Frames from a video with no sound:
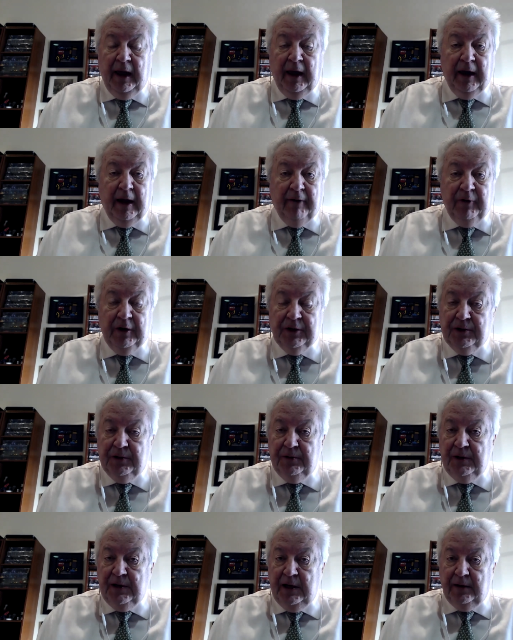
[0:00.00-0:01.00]
Every 2
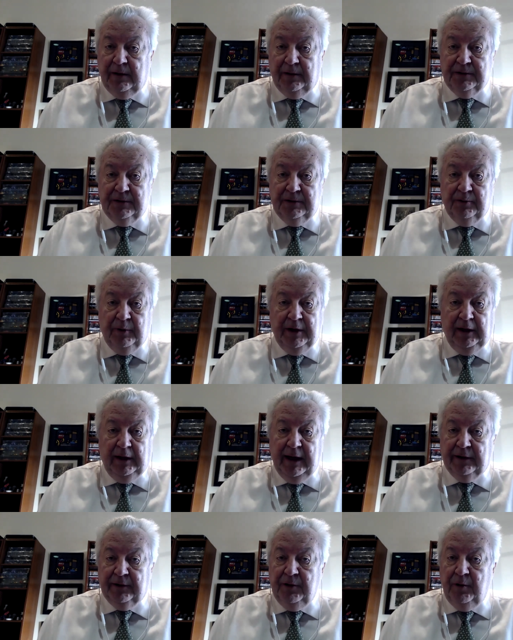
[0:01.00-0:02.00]
years, we
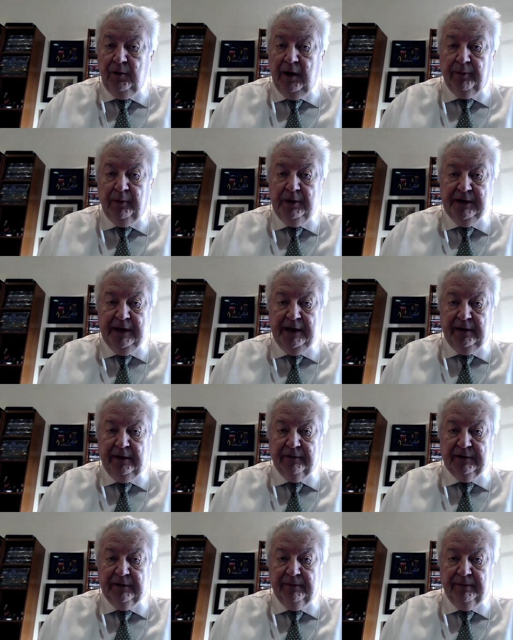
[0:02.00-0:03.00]
elect new representatives,
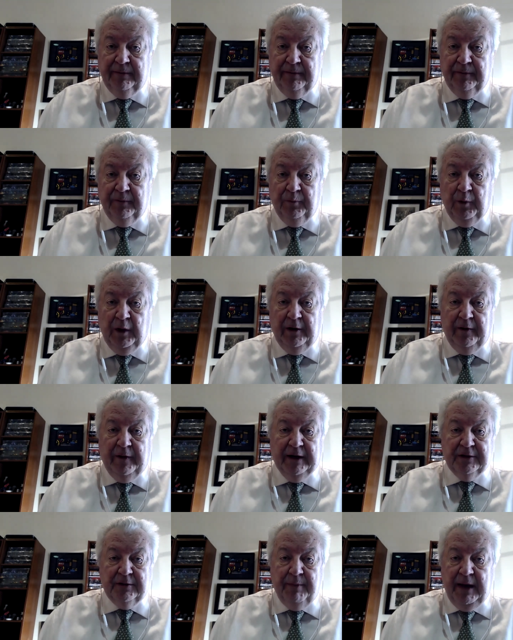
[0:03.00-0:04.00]
whether
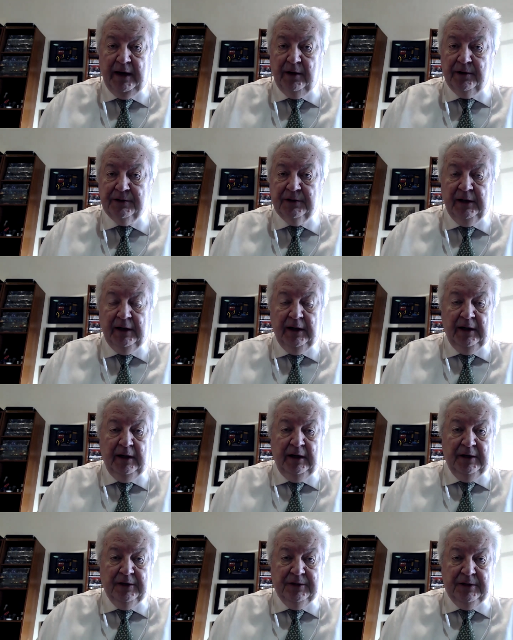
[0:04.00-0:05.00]
that's mayors,
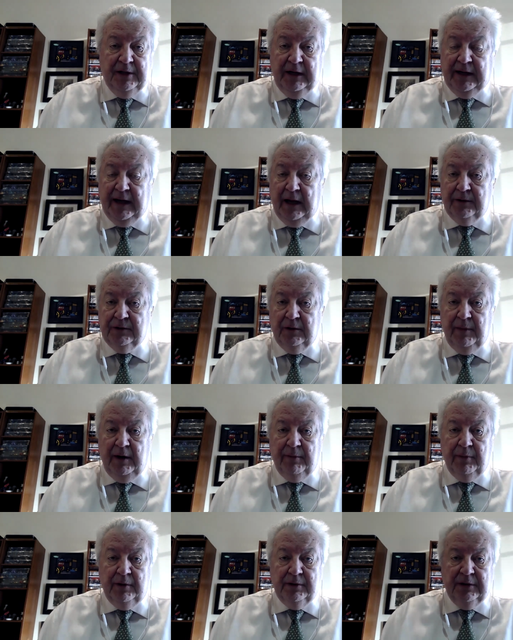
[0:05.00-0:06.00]
city council
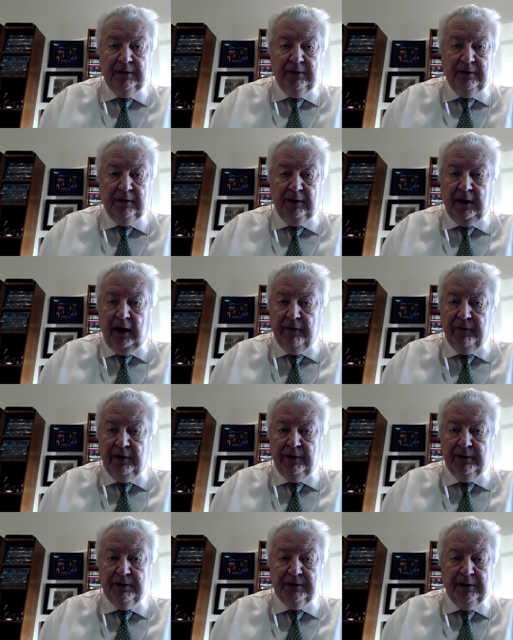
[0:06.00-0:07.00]
members,
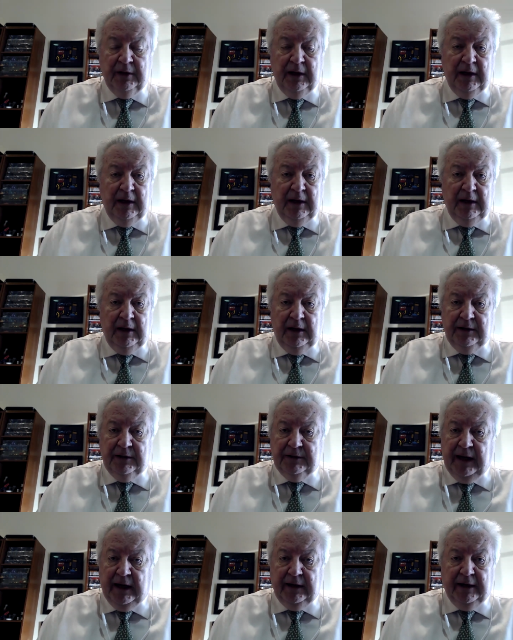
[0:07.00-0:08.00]
governors,
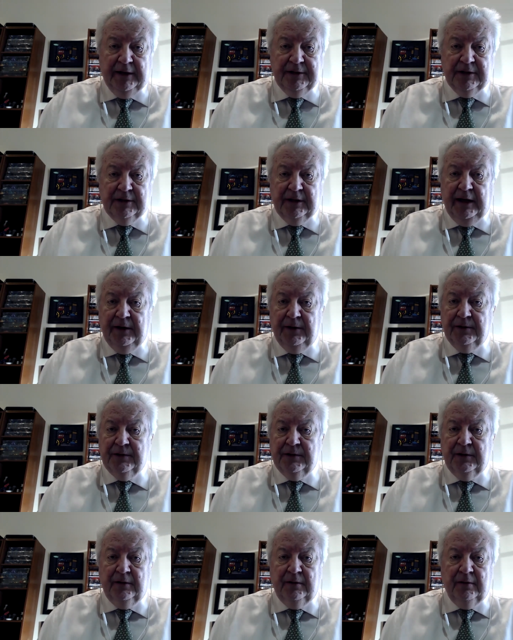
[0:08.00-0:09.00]
state
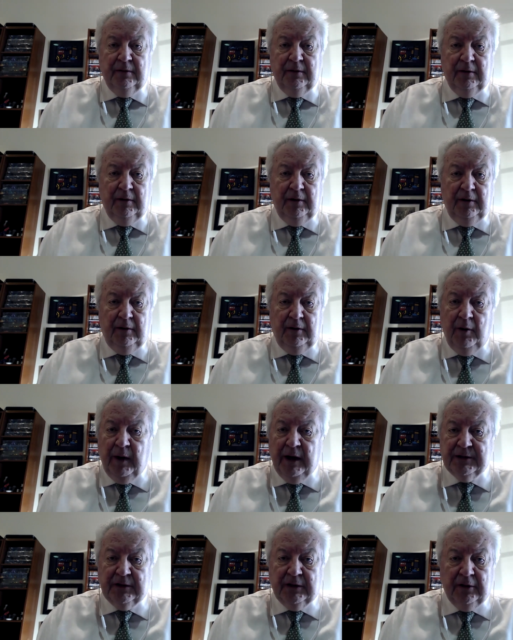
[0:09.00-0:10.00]
legislators,
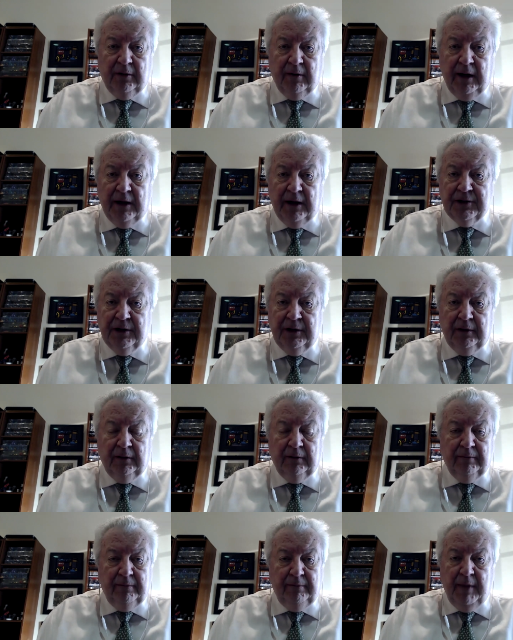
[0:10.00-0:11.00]
U.S.
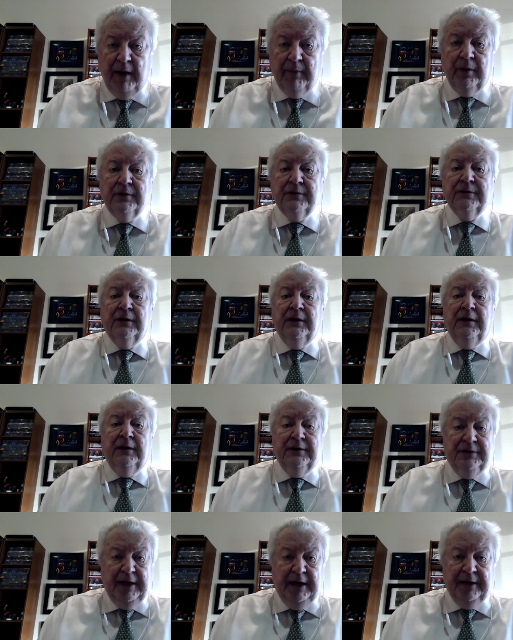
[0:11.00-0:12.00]
congressional members,
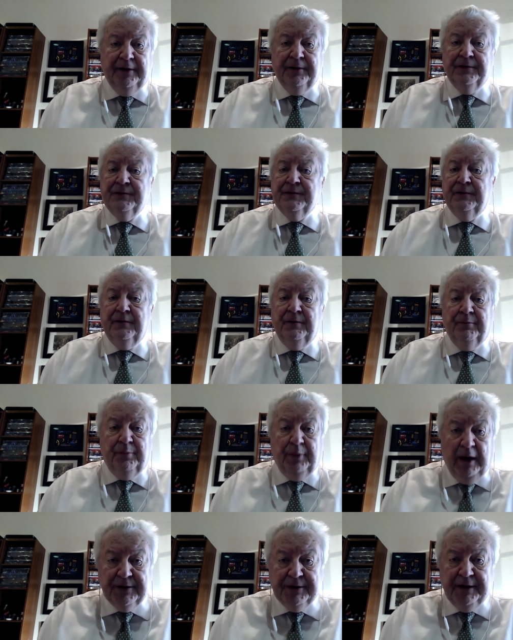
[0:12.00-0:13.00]
senators,
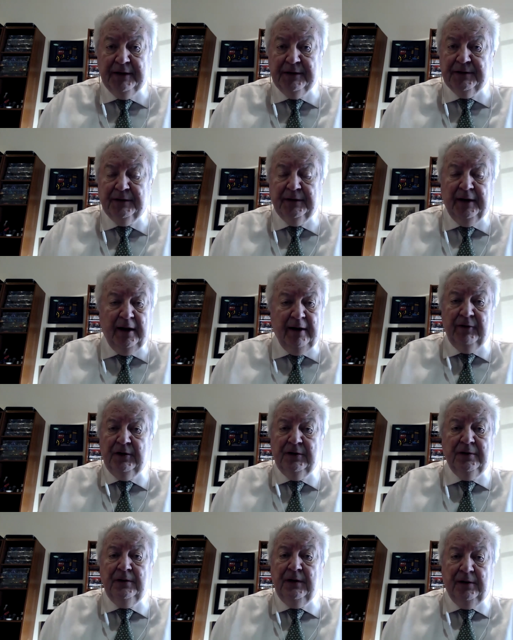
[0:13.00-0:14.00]
presidents. Every
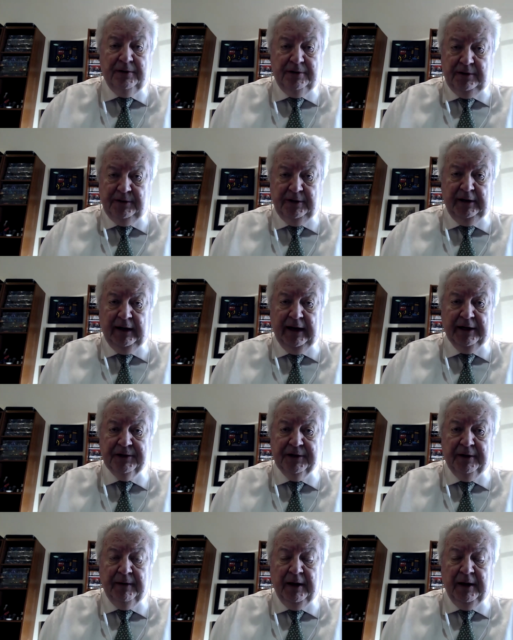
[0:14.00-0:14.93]
2 years is an election.